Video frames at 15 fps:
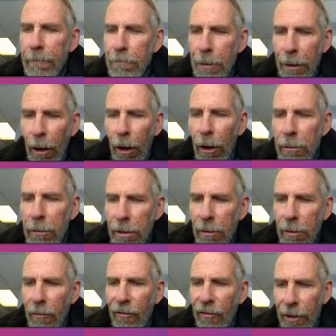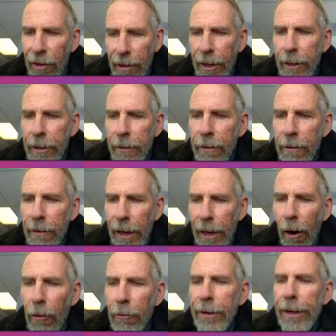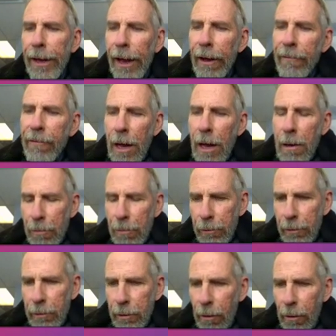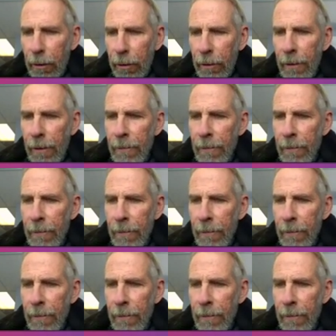but also for later they already have that postcard.